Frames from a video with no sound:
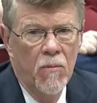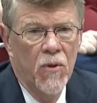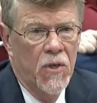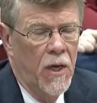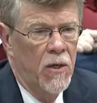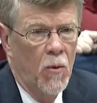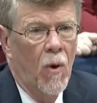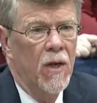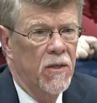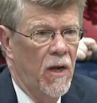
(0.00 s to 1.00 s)
presented to
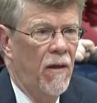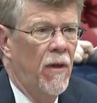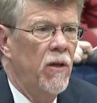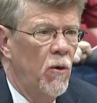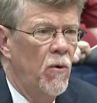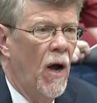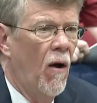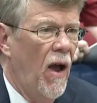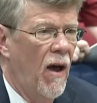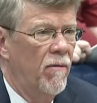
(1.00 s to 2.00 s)
us and that you
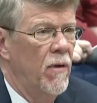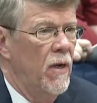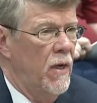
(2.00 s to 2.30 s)
now have